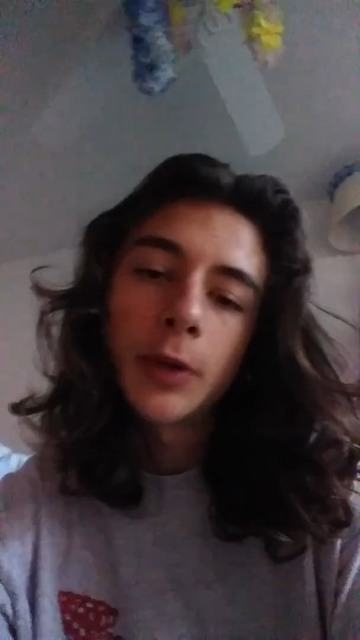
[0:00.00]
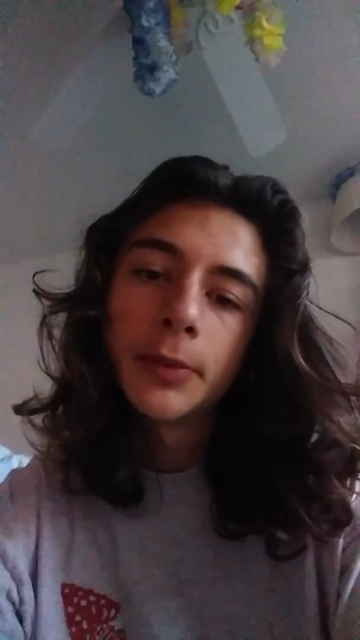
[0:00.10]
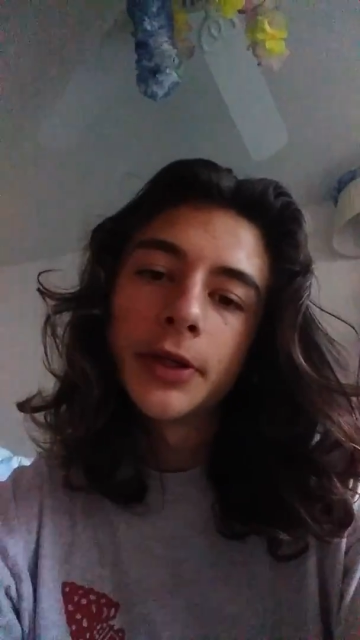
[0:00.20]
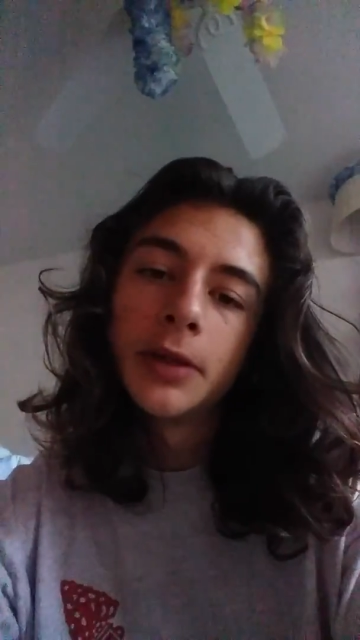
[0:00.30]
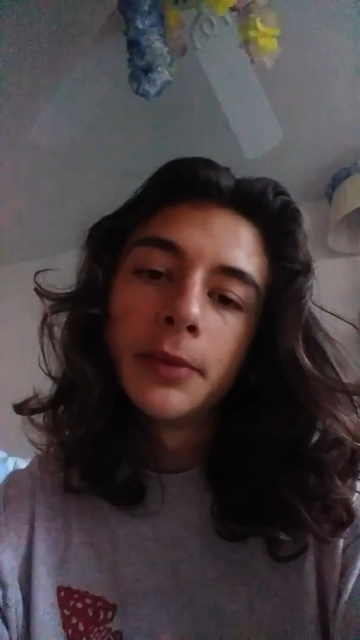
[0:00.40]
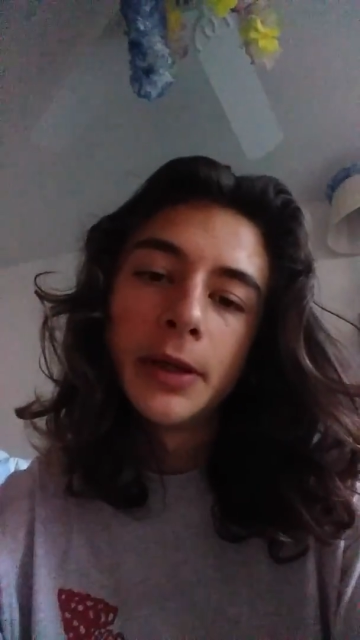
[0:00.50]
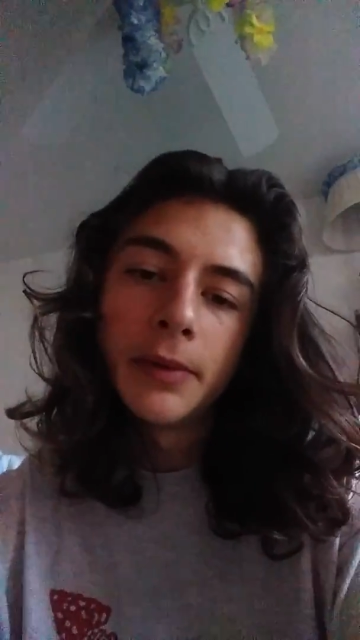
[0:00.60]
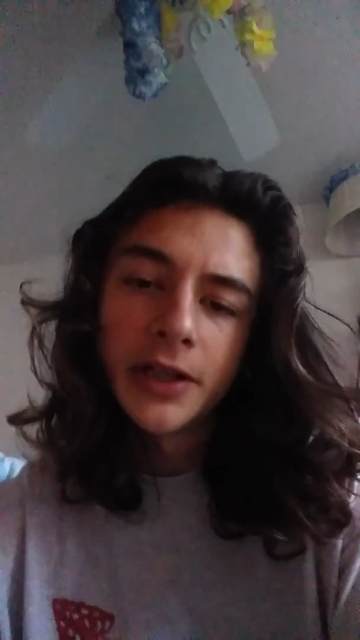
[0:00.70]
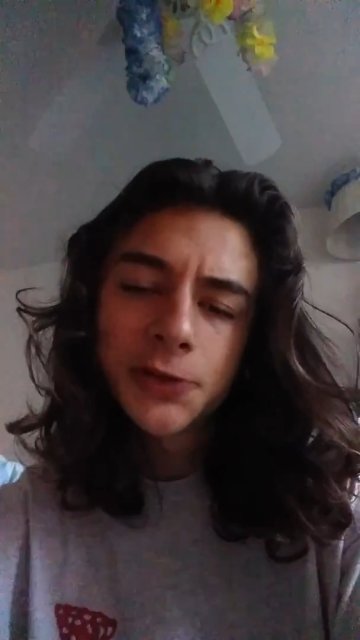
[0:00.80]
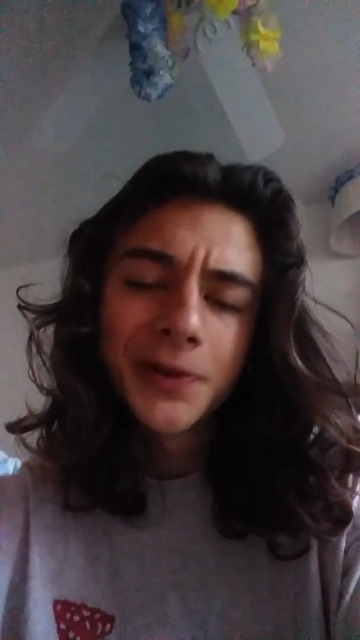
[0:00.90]
probably going to be
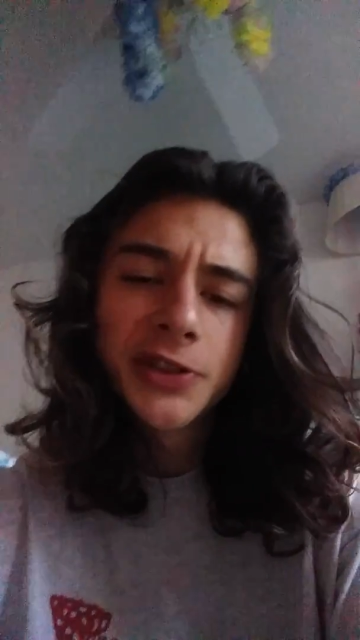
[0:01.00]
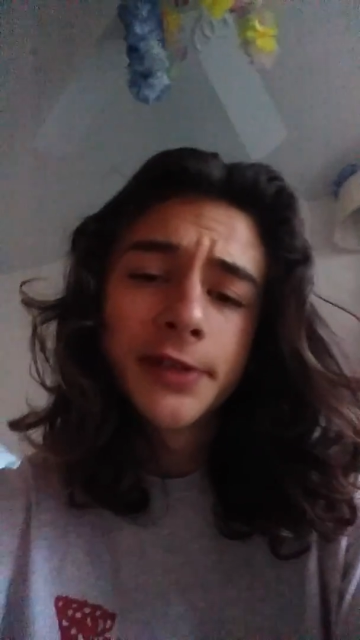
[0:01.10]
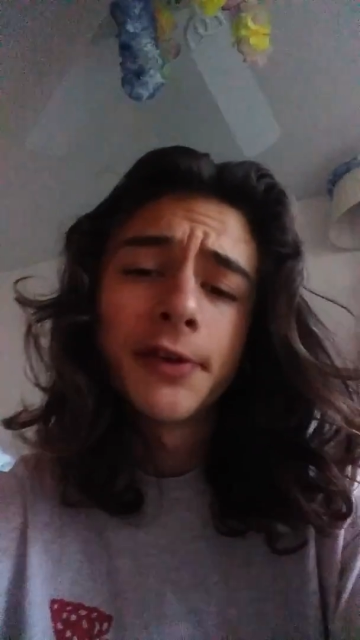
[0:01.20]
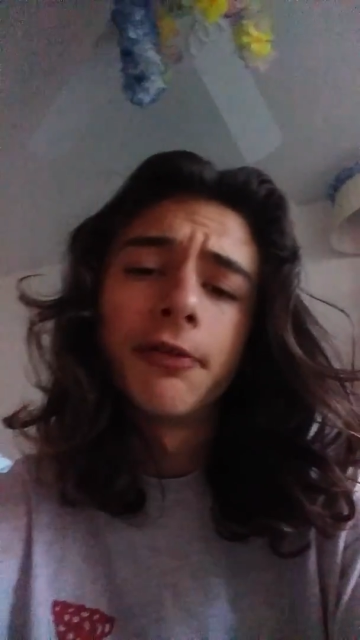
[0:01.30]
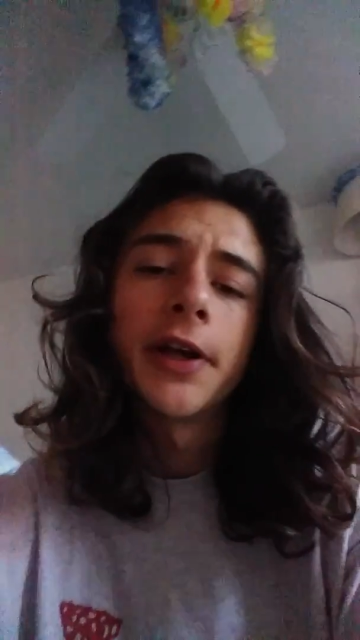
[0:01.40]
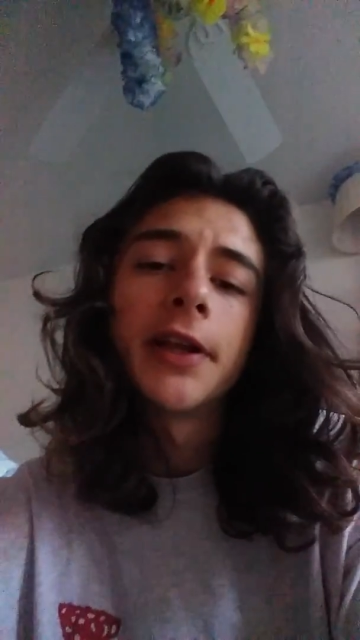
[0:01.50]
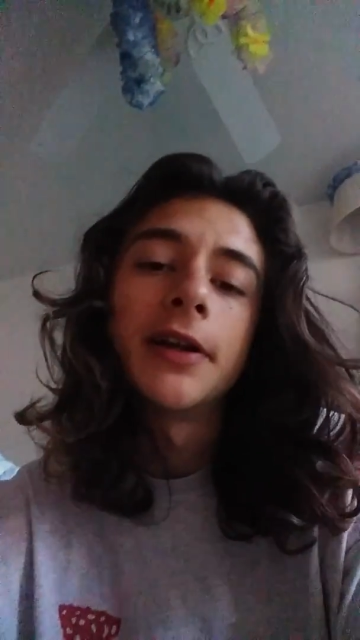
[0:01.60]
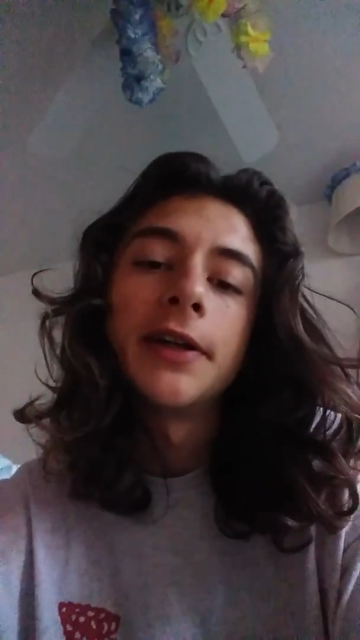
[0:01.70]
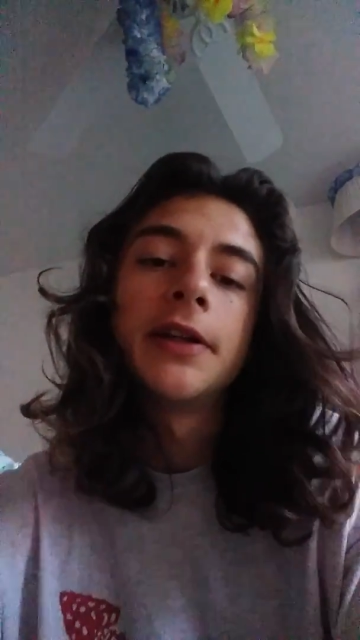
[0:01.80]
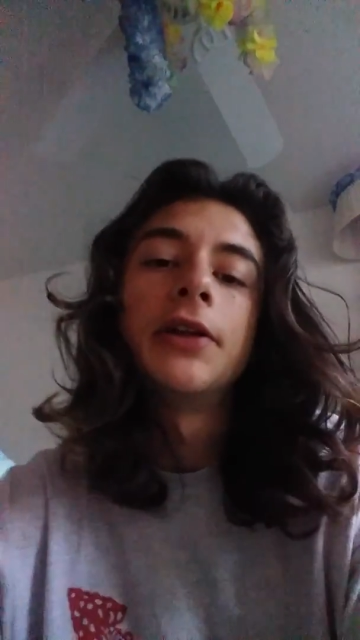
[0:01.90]
expensive and
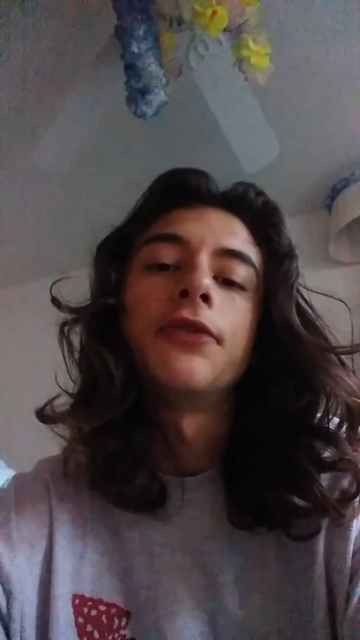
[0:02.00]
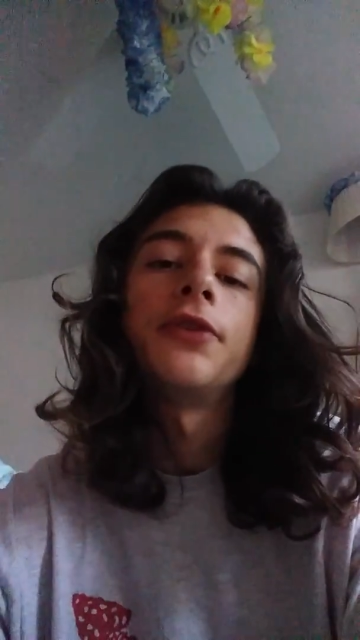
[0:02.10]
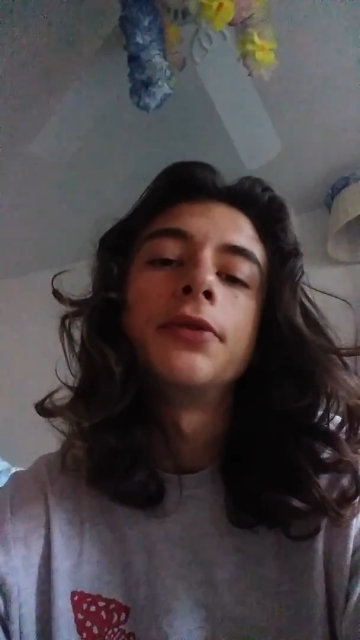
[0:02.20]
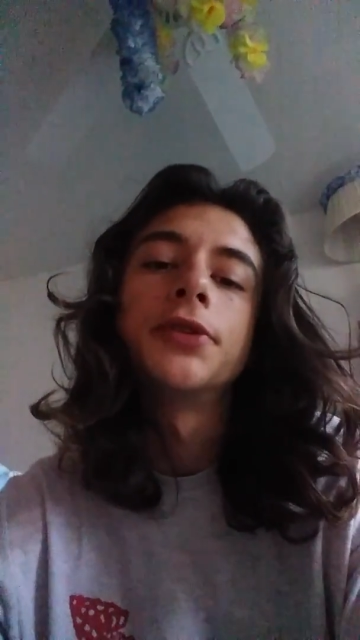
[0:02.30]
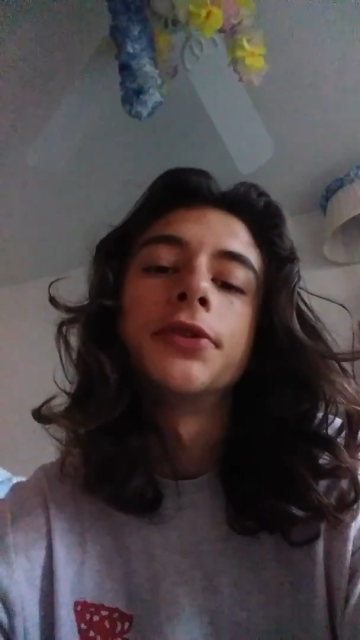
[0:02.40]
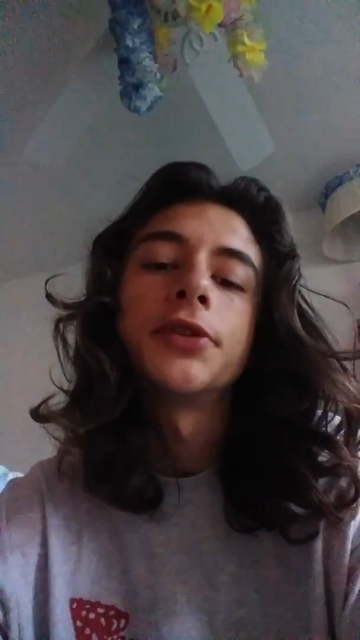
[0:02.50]
regulated in the future,